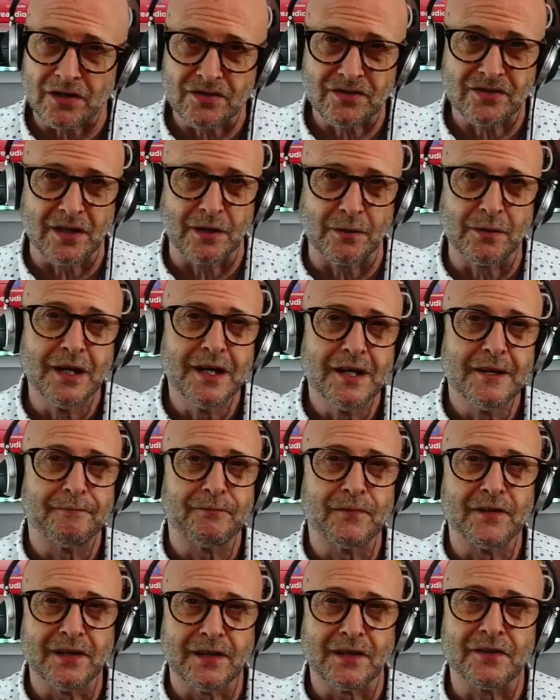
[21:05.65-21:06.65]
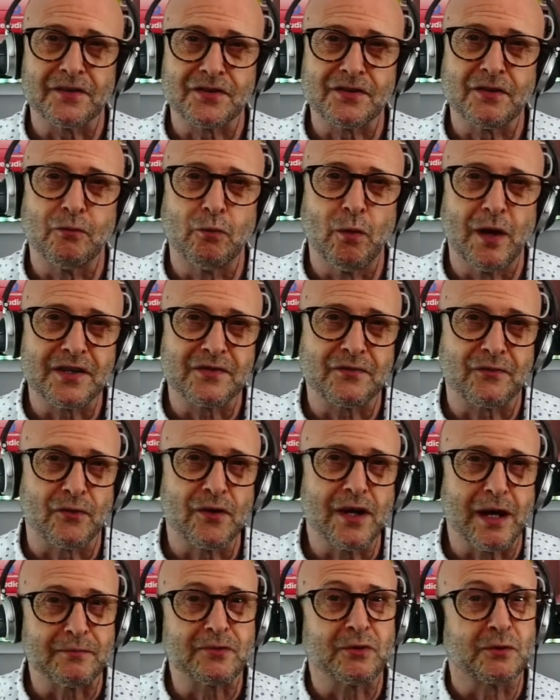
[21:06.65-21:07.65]
So the software is free
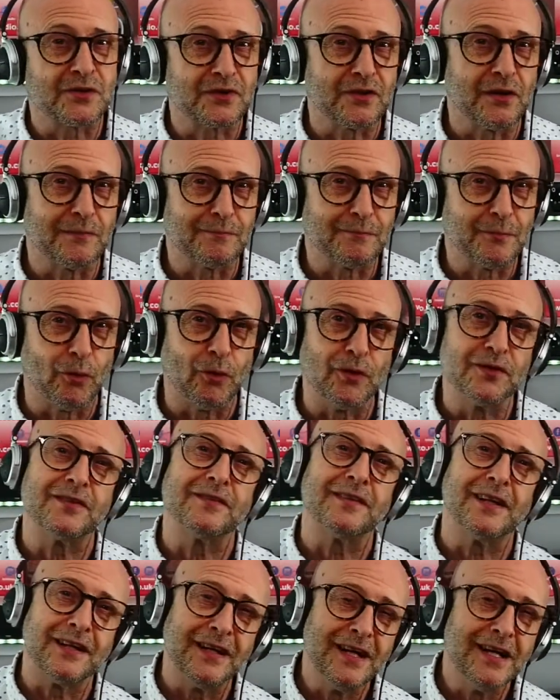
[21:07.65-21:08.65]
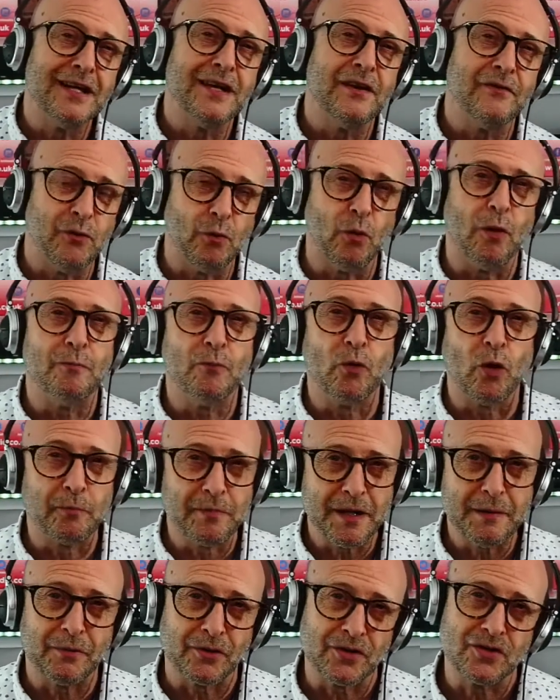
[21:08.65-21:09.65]
up to a certain point, and then if you want more
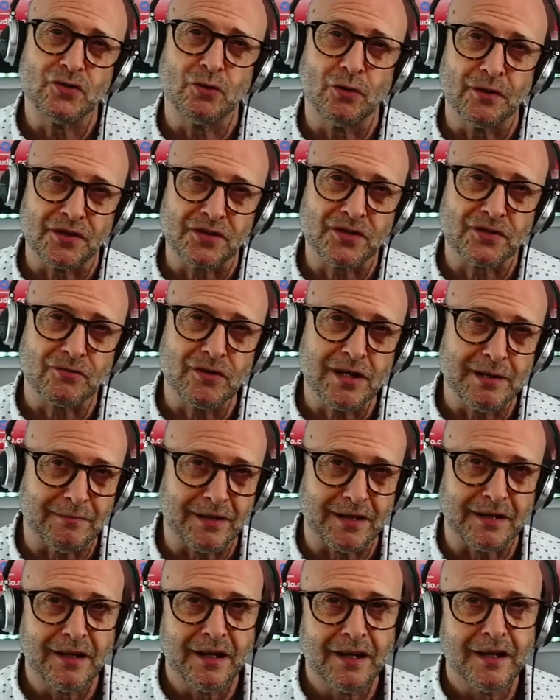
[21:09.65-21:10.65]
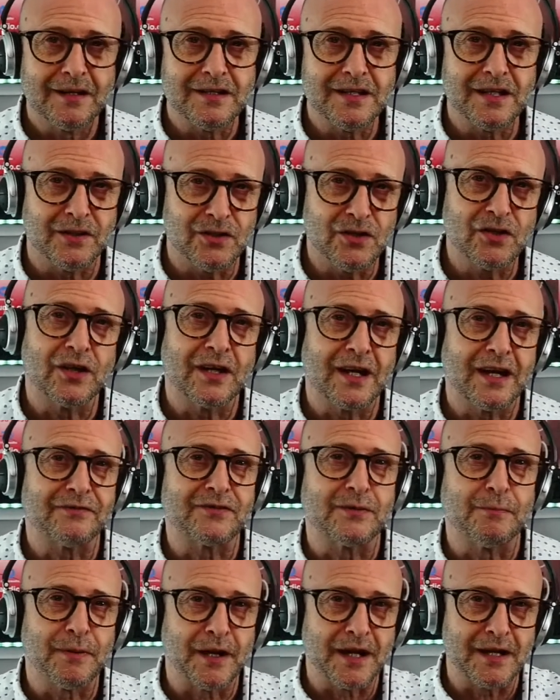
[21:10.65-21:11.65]
people to join the stream, then you're going to have
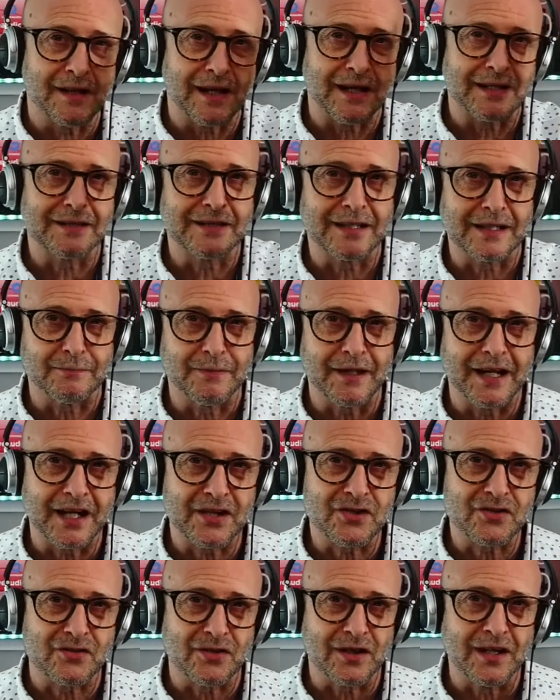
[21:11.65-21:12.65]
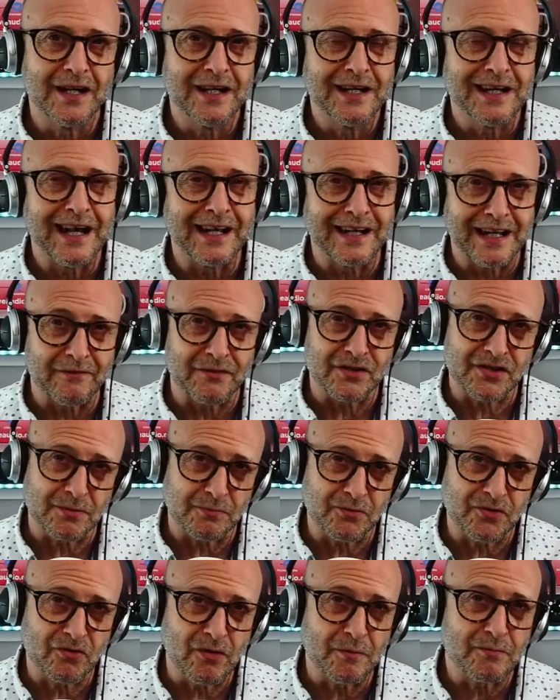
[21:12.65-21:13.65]
to pay that little bit extra and have a
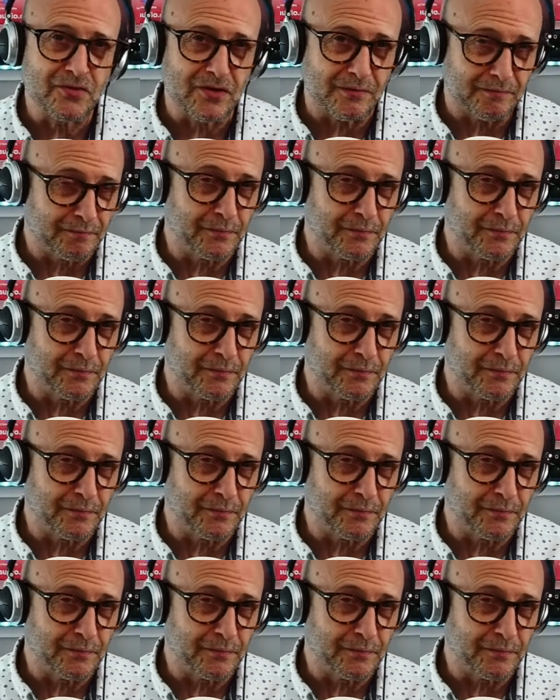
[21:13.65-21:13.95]
subscription.